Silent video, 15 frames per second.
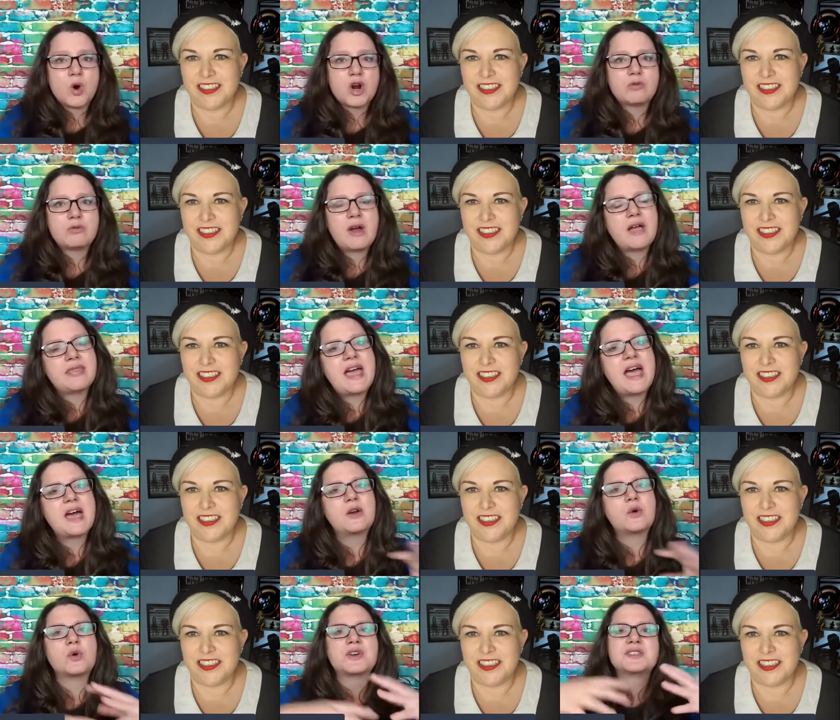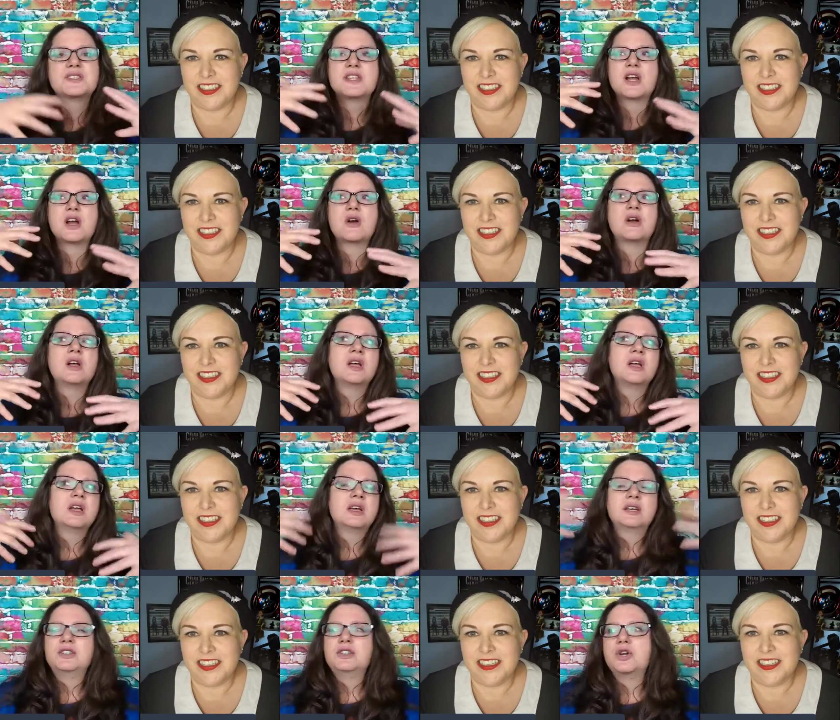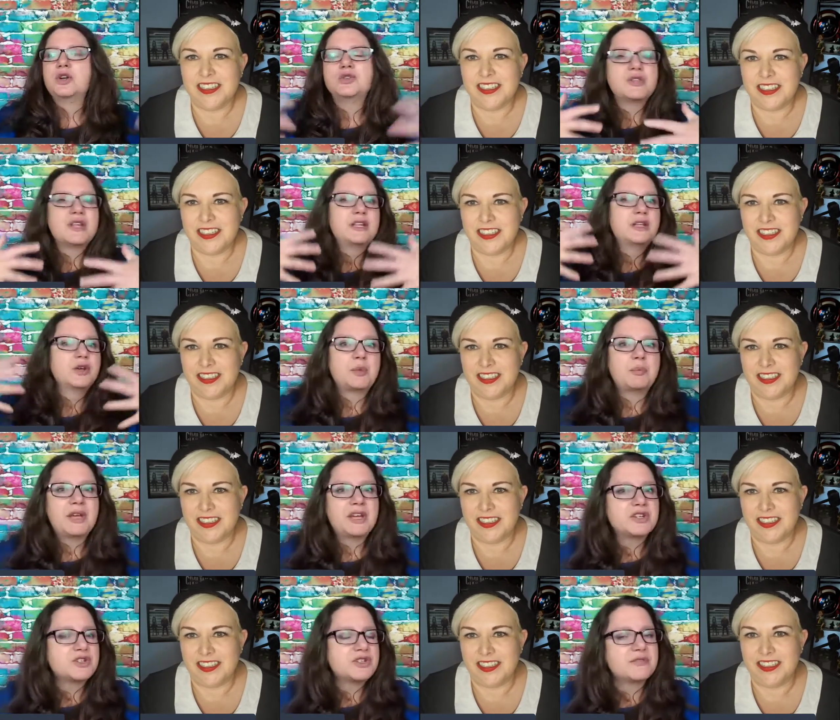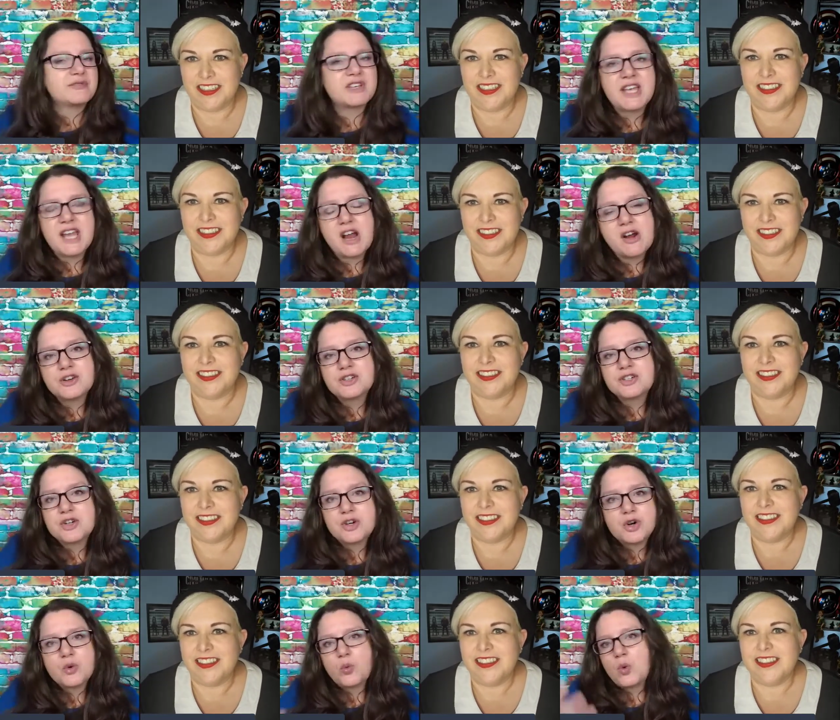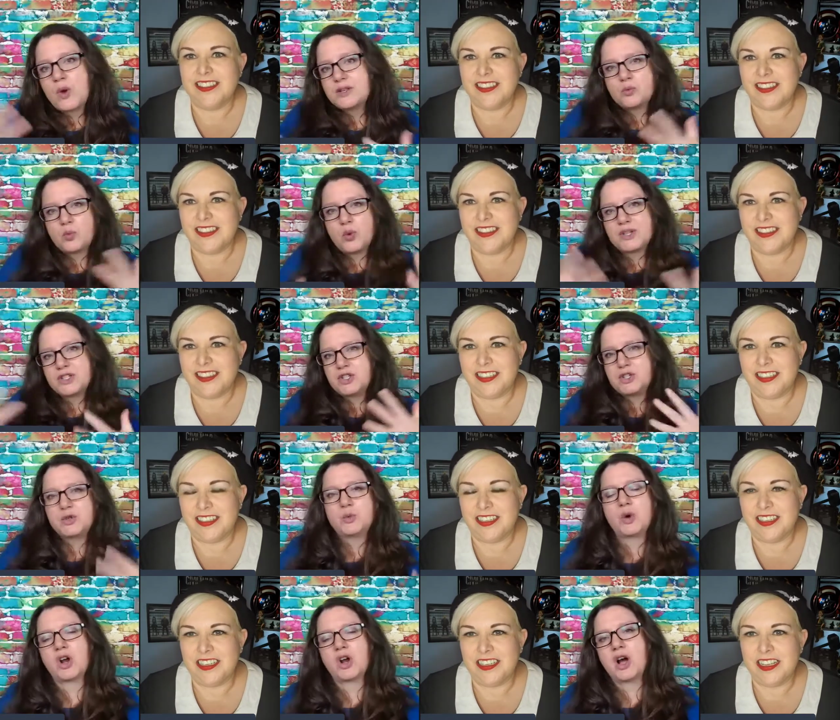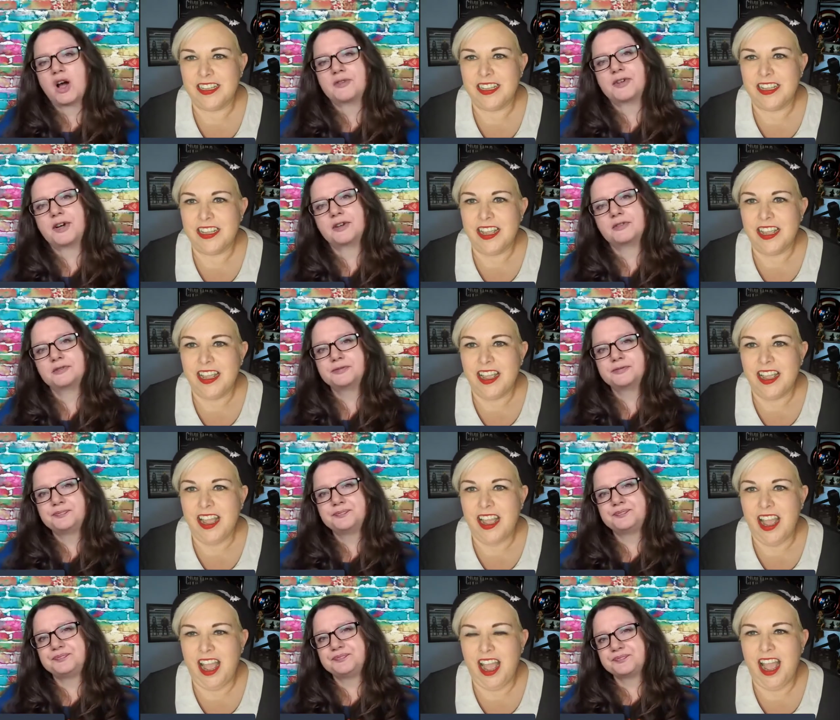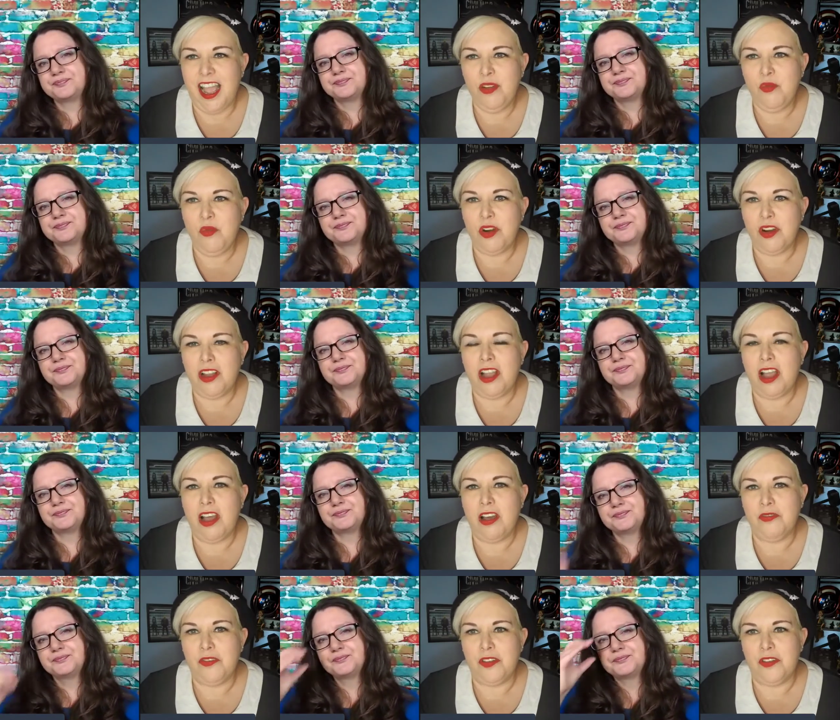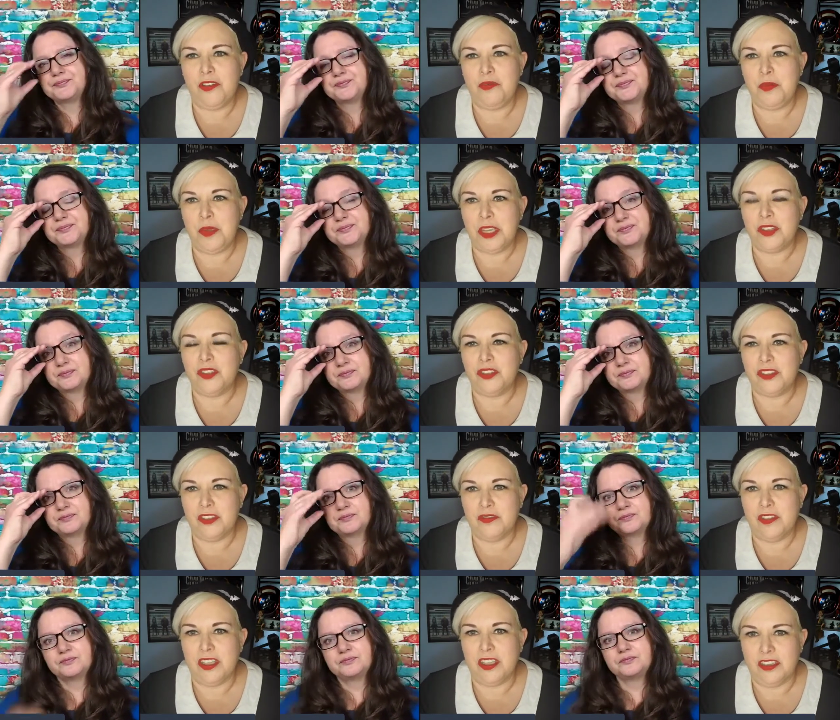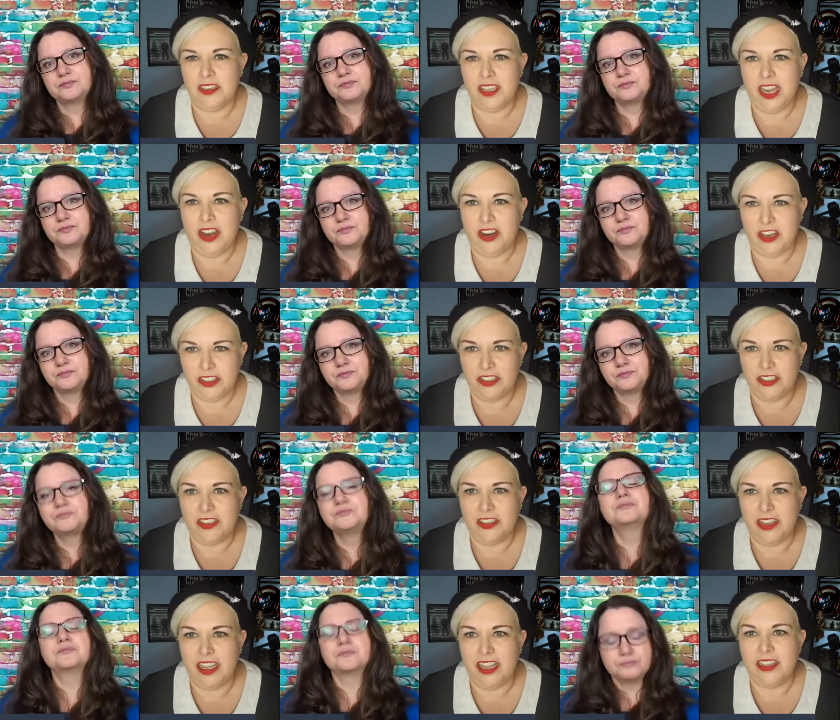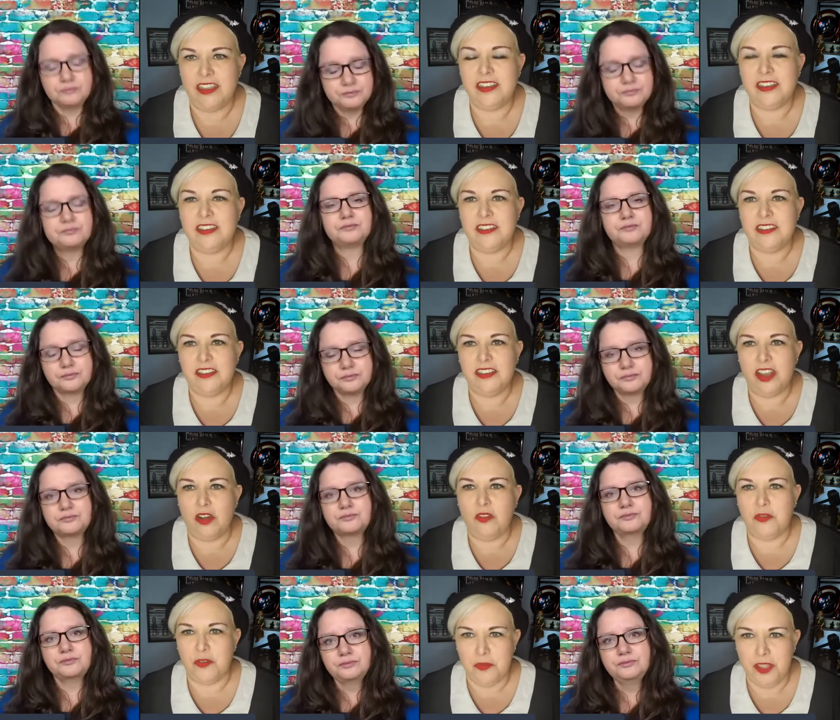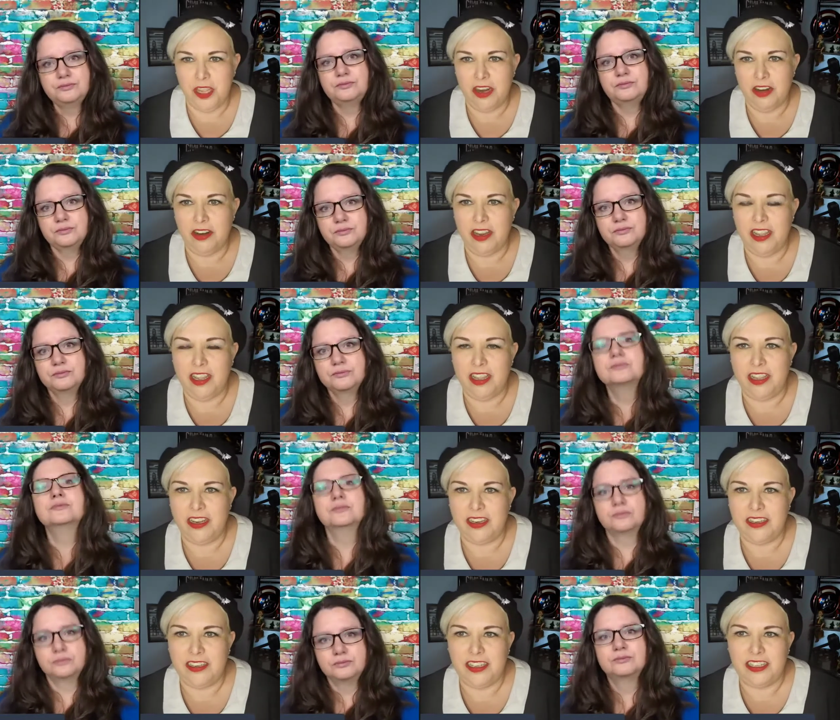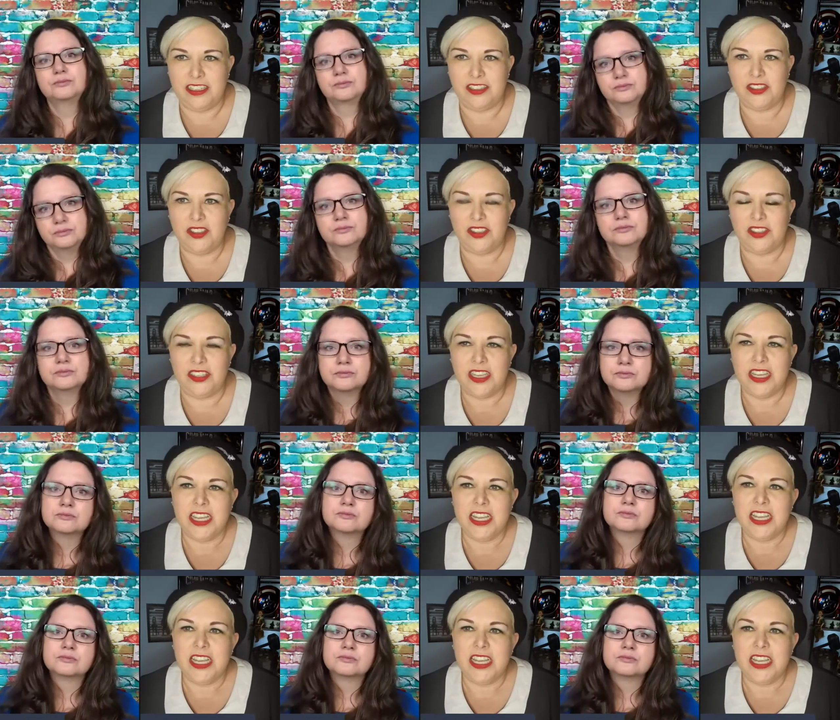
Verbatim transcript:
Speaker 1: work around that or is there you know do they look at pictures of the character what what do you work off of
Speaker 2: i work off of pictures of the character and go from there and it's just